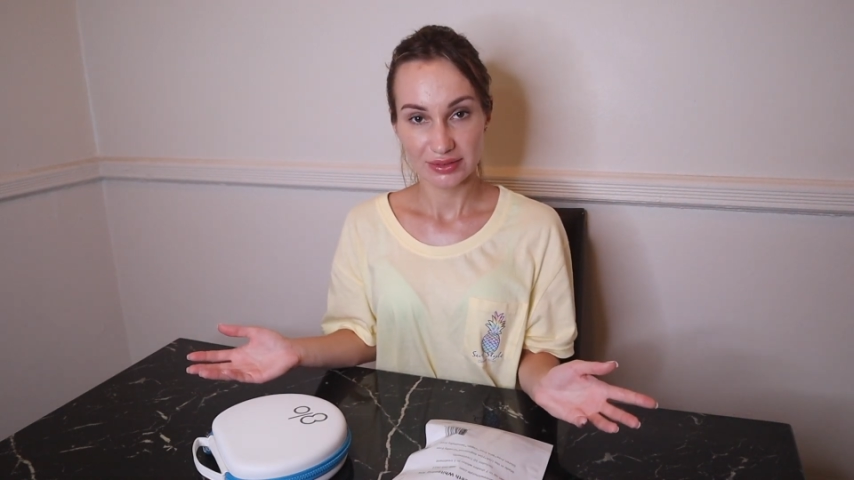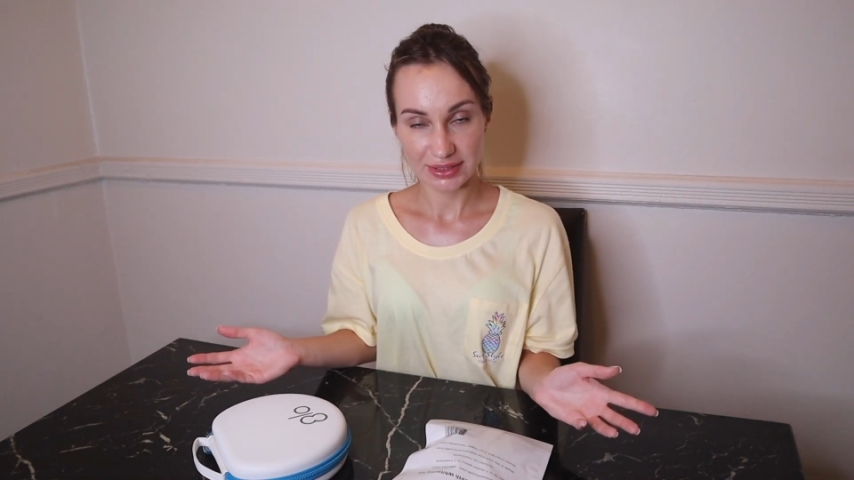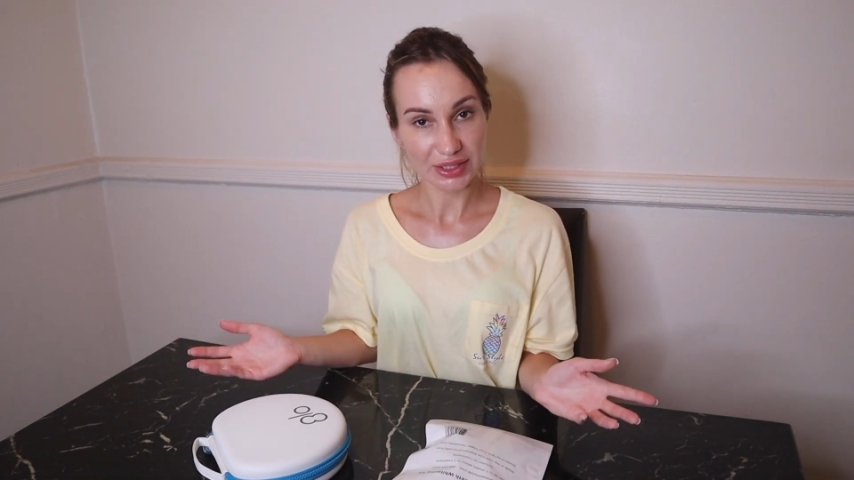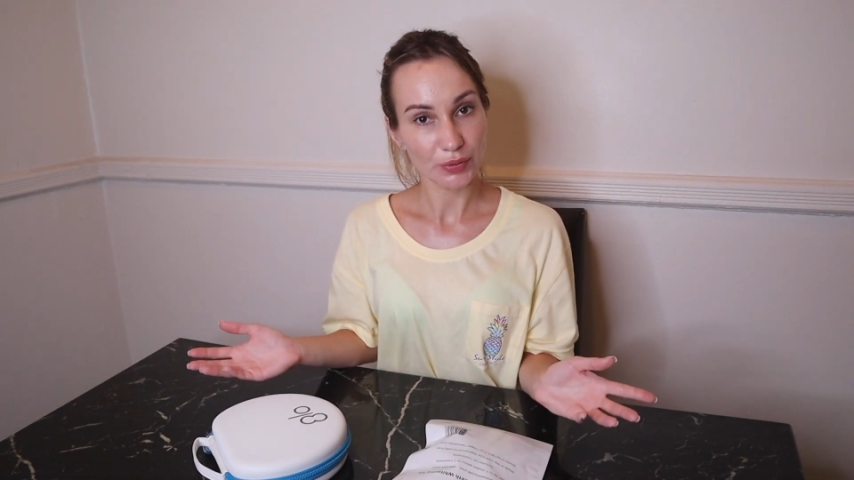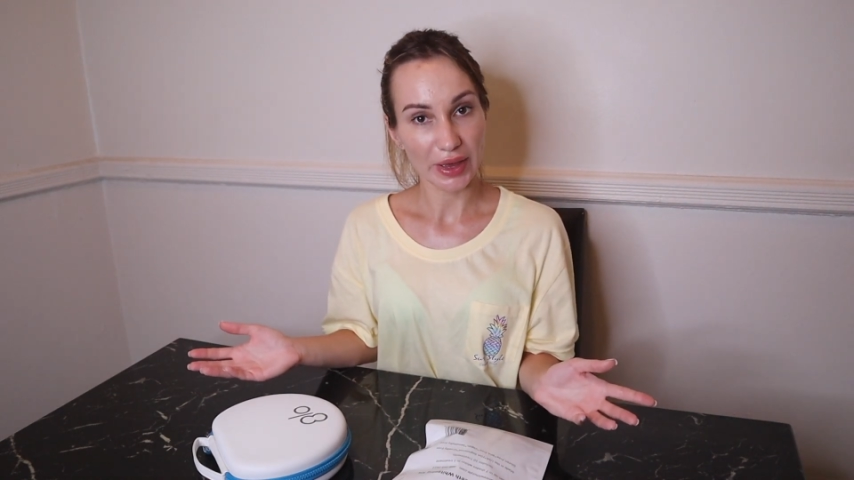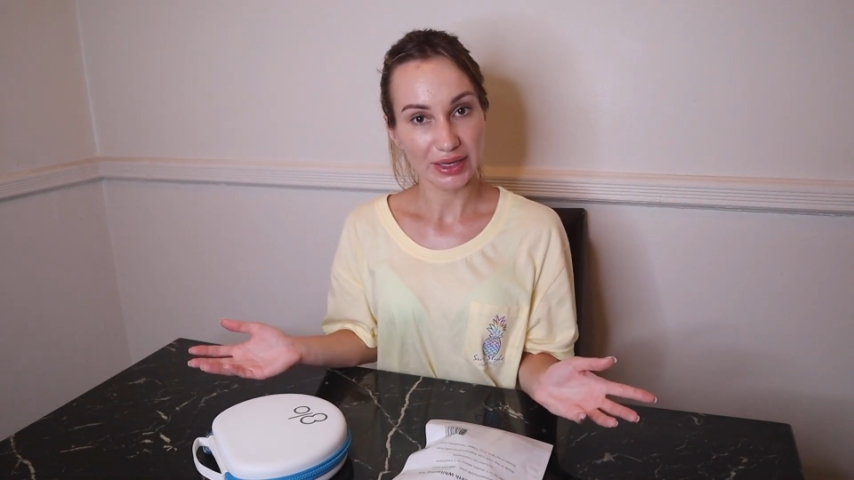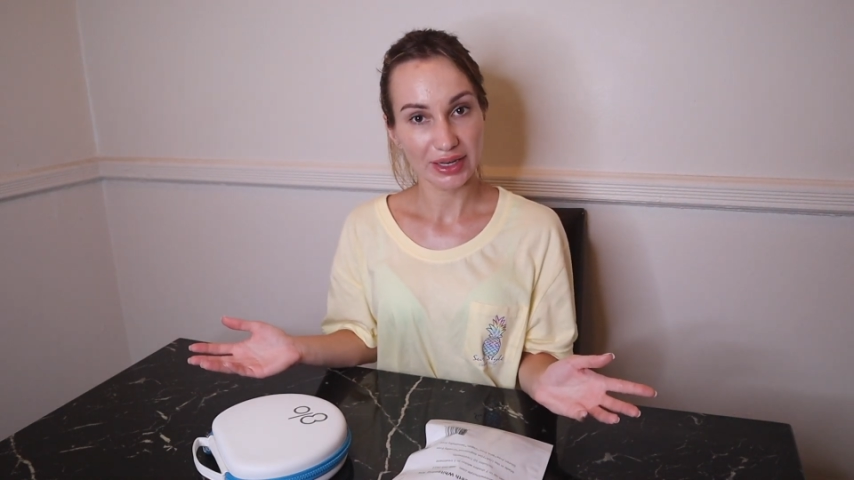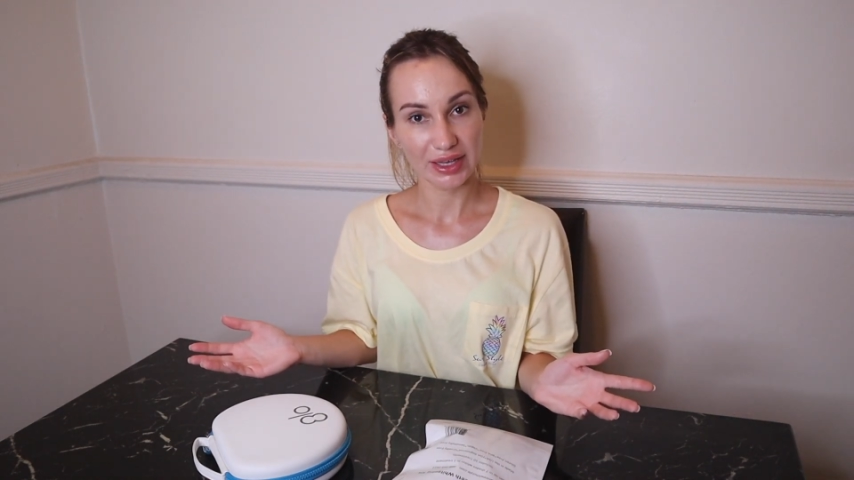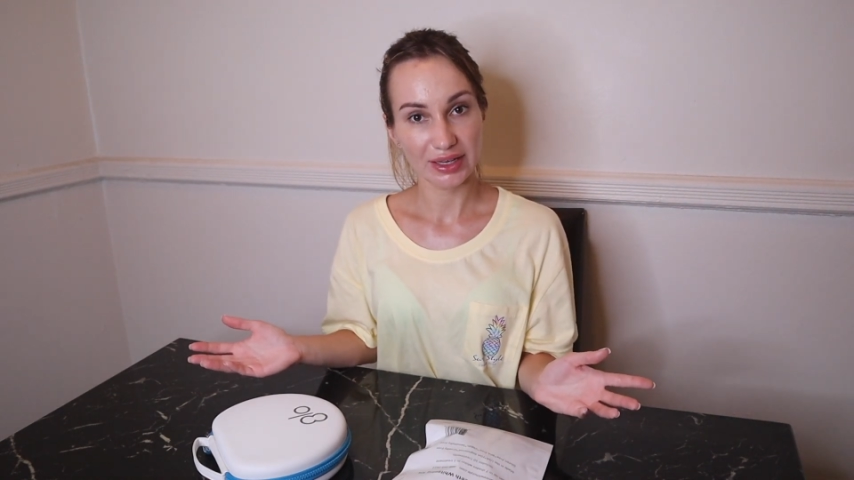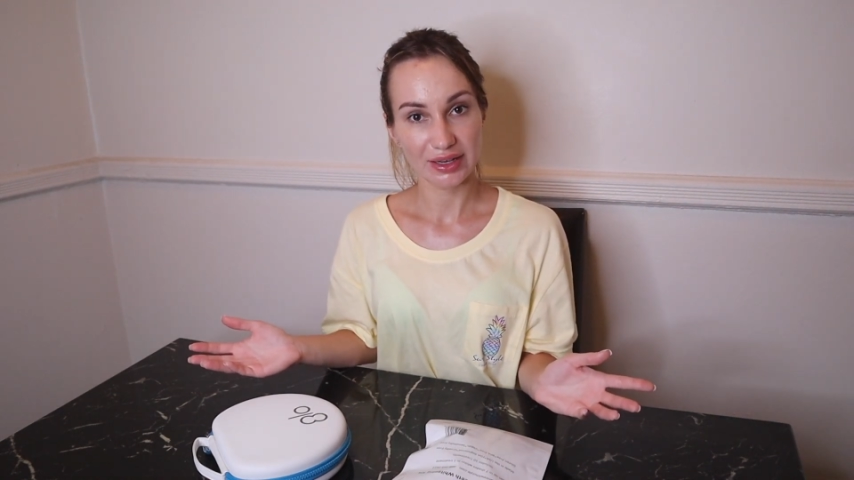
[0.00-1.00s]
teeth
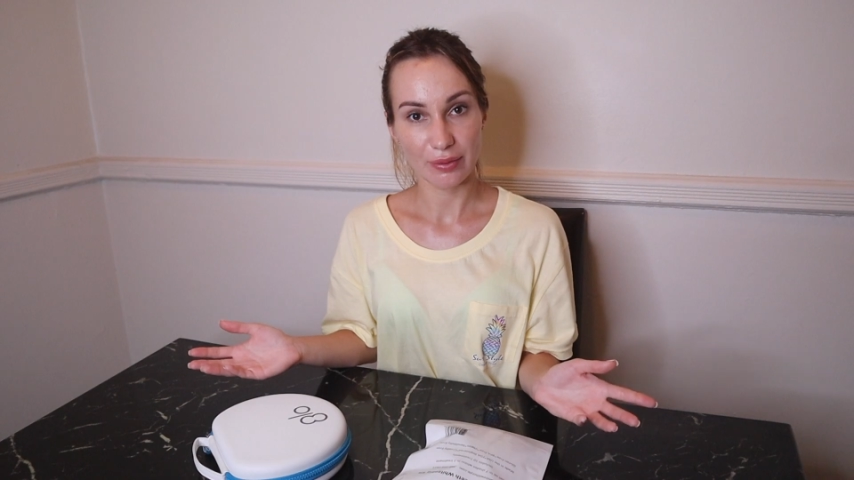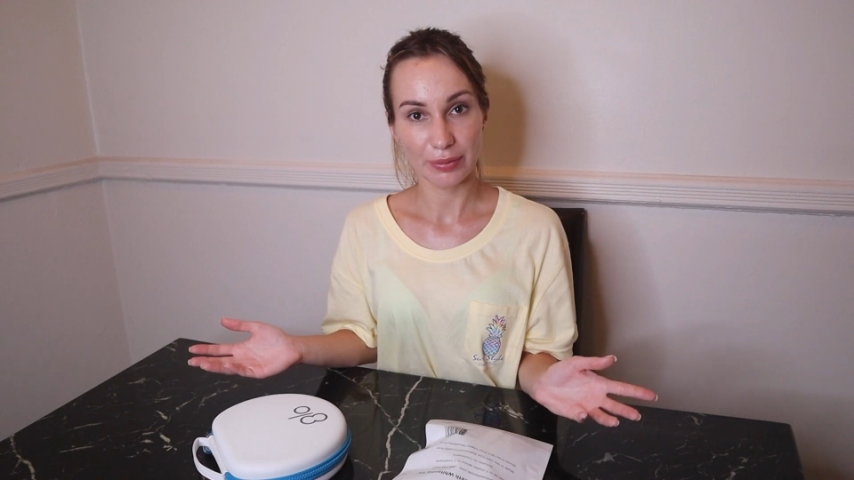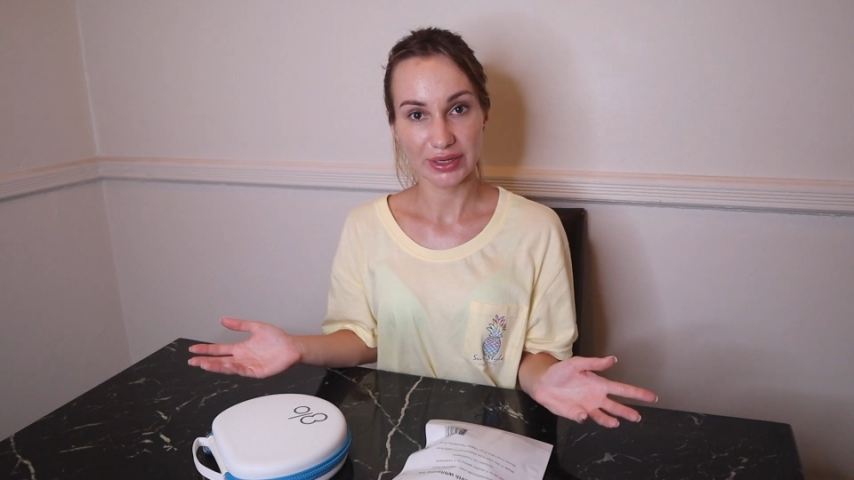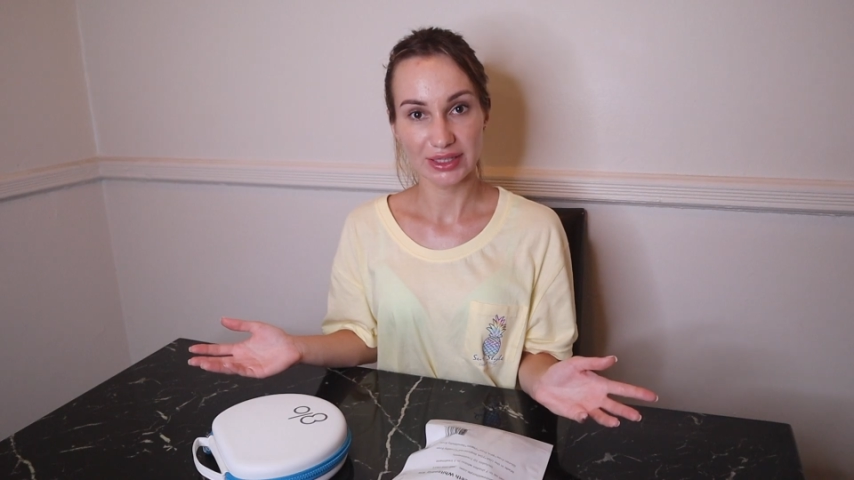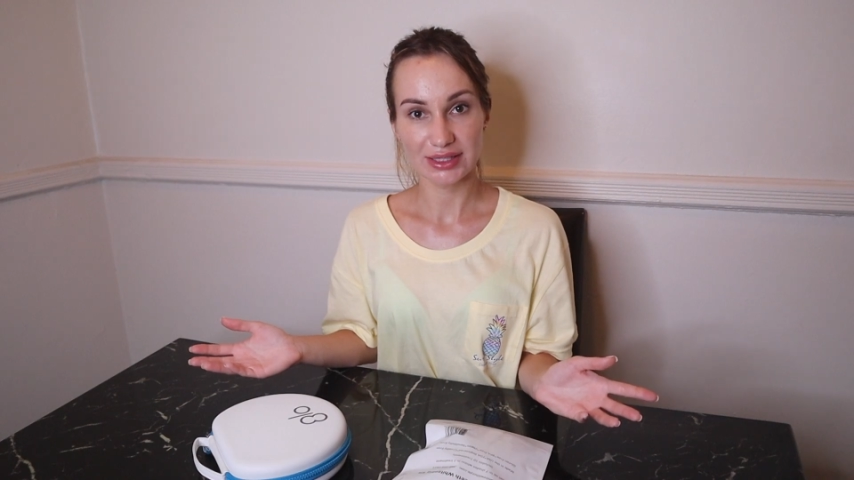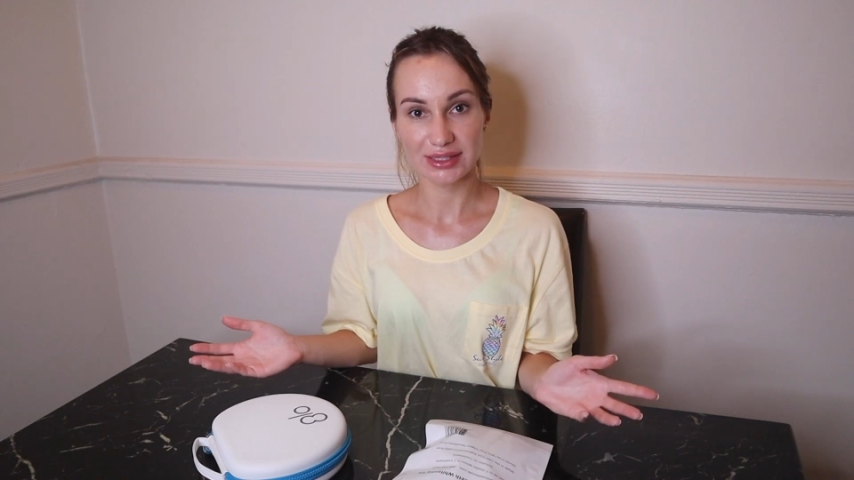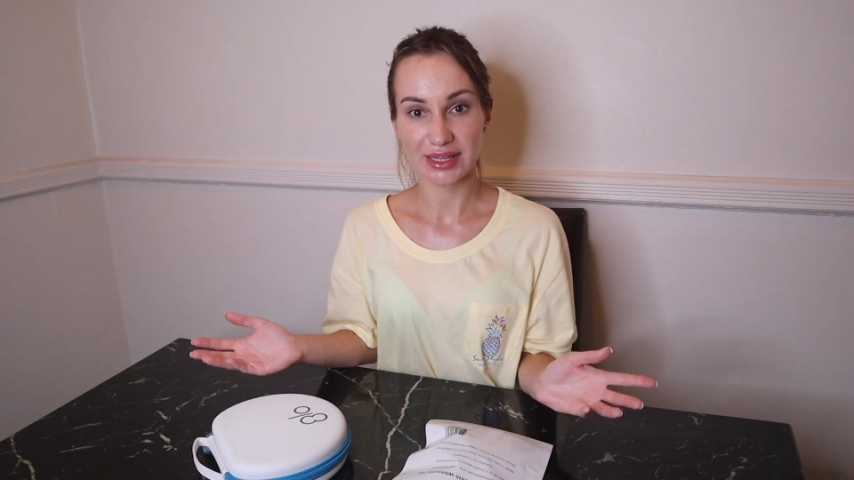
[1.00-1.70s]
whitening companies